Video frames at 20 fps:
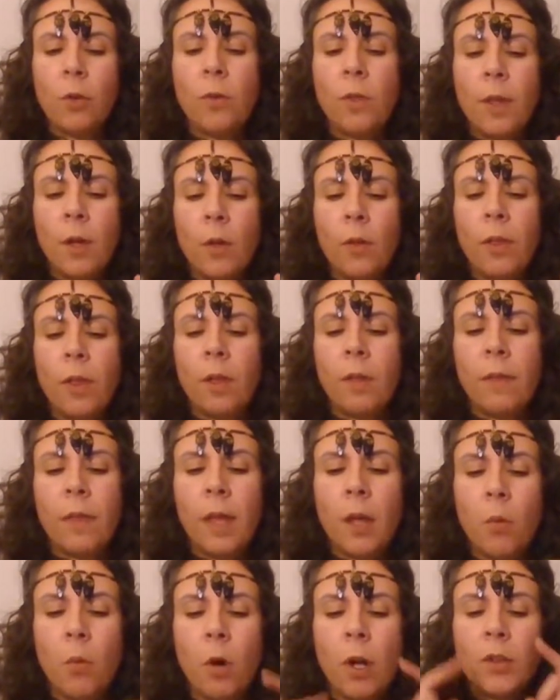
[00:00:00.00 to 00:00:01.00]

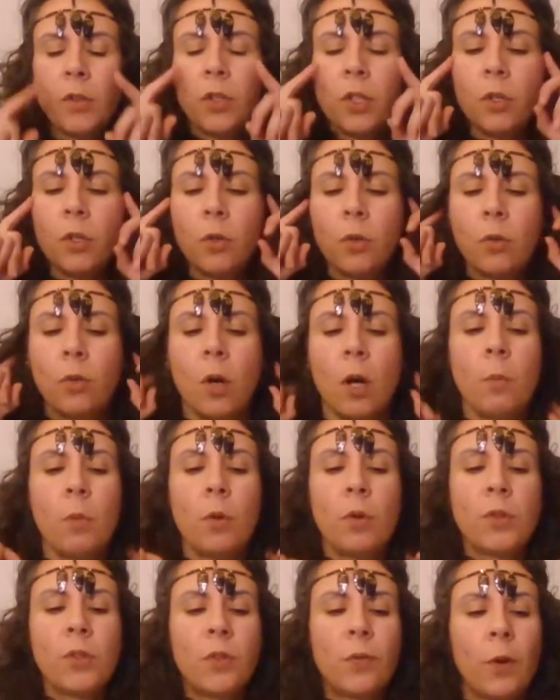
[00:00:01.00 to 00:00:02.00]
They want to almost